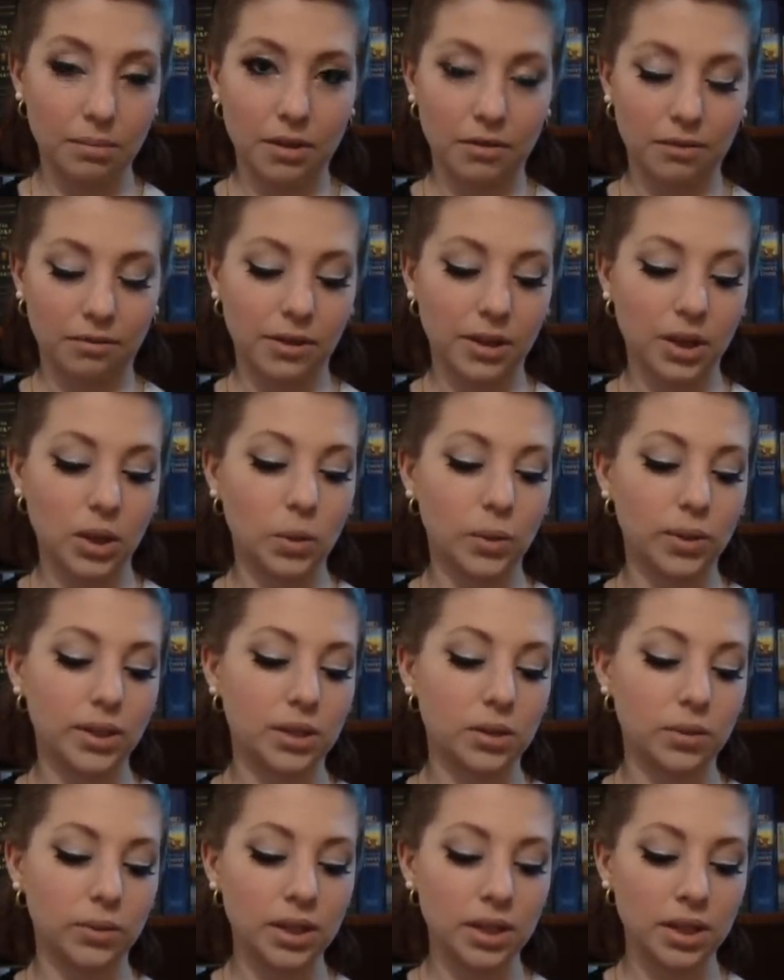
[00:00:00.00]
my finger
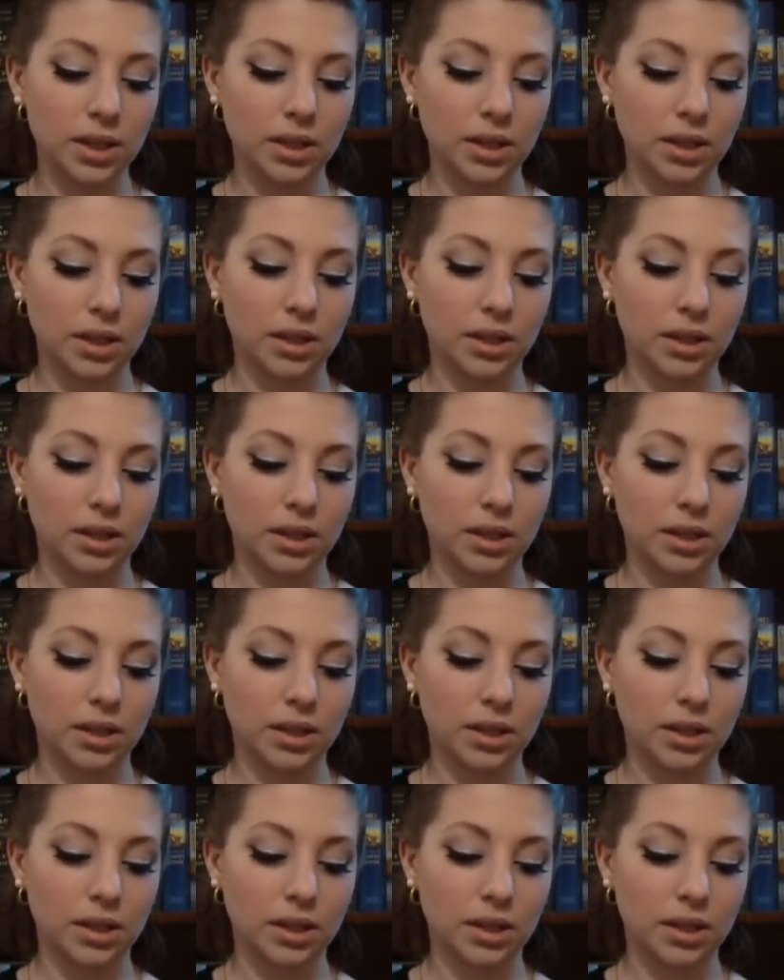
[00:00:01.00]
into it,